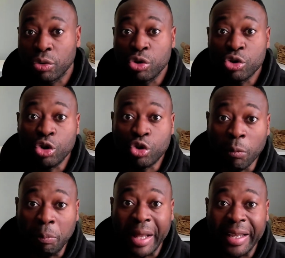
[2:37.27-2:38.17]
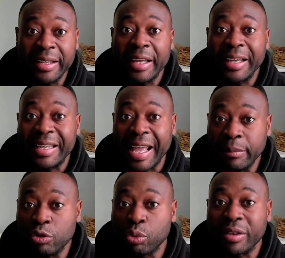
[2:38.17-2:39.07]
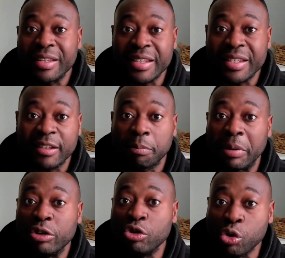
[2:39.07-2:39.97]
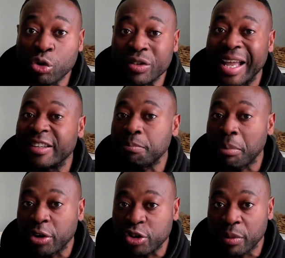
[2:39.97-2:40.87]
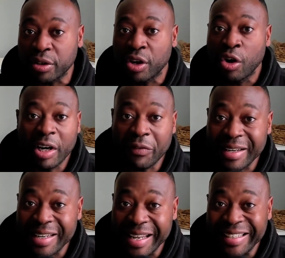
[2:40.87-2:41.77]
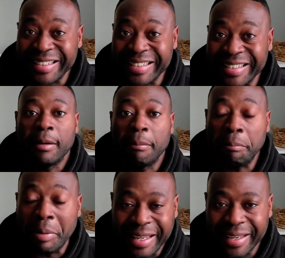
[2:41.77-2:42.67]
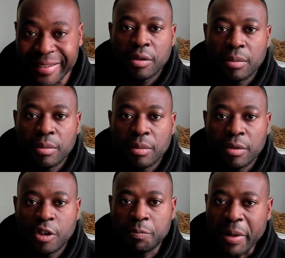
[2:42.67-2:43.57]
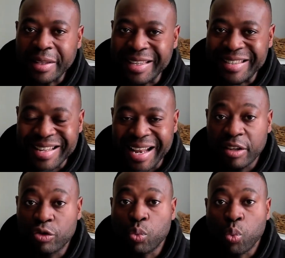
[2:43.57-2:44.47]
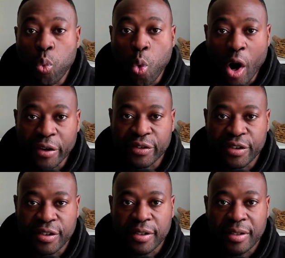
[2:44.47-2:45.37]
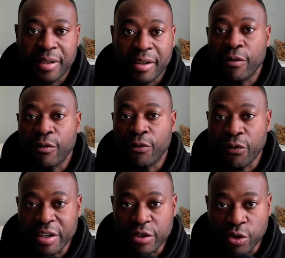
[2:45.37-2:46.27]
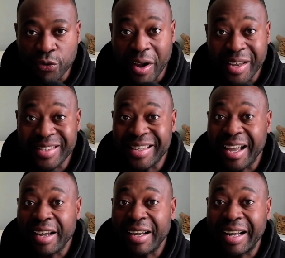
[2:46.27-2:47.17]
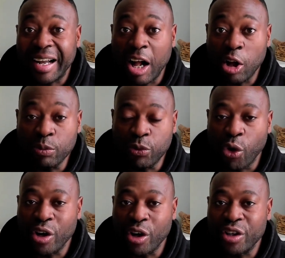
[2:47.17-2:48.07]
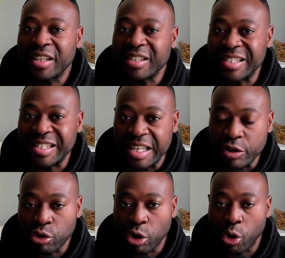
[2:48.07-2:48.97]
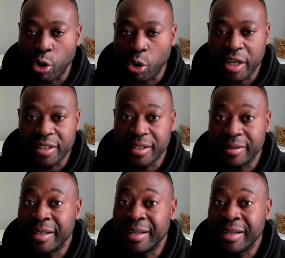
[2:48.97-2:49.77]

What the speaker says: You don't play games with sex being used as punishment. Whatever it is, pick it. Speak the standard once. Face to face, calm voice, zero negotiation.